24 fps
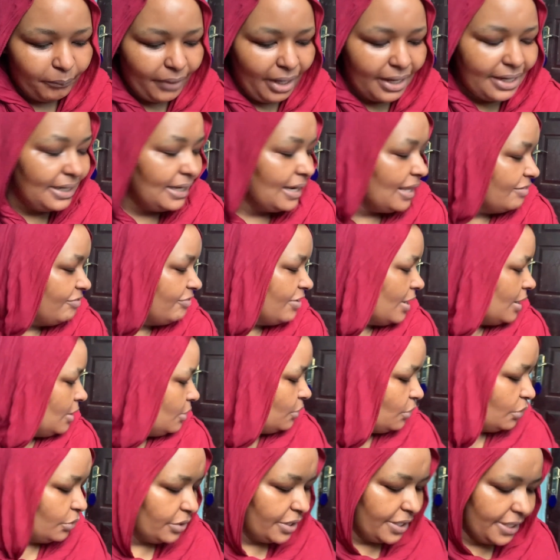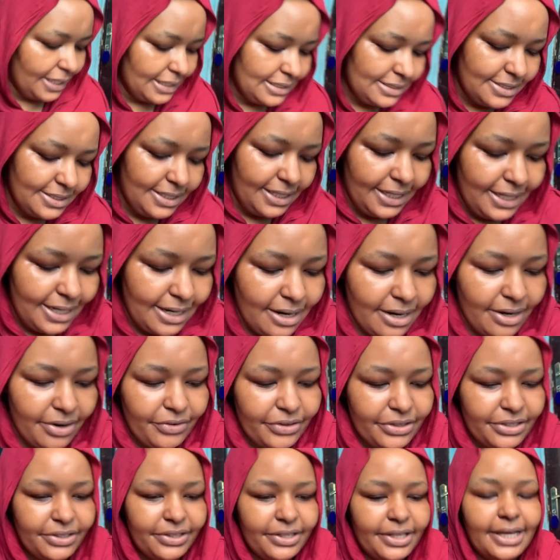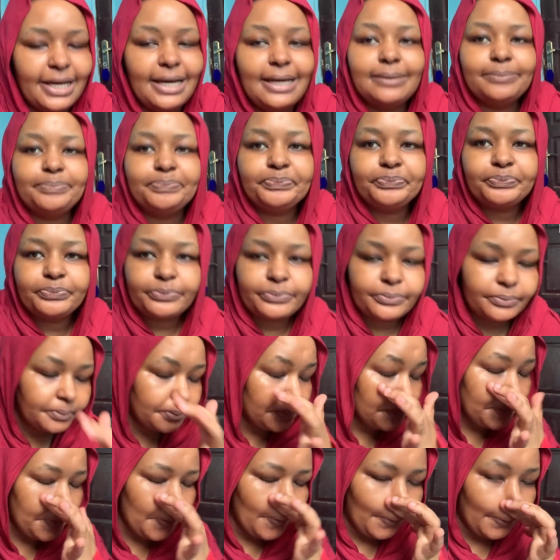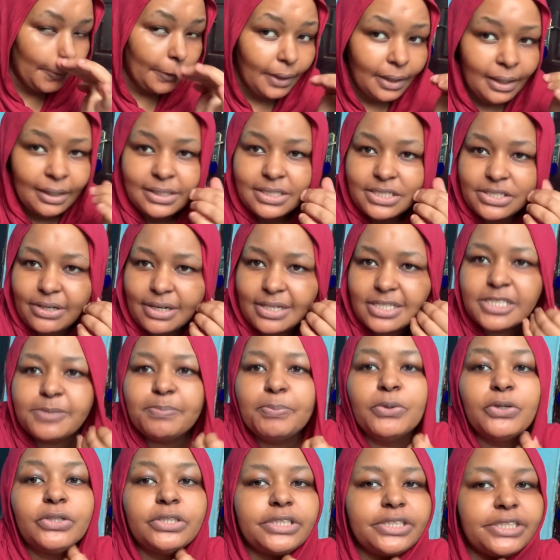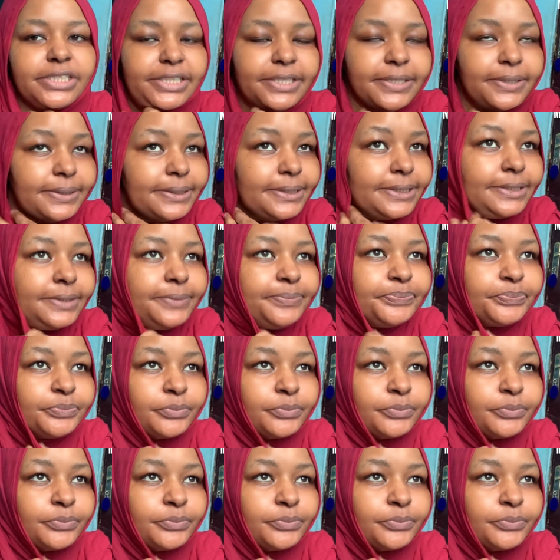I love how organized they are in their transport. Yes.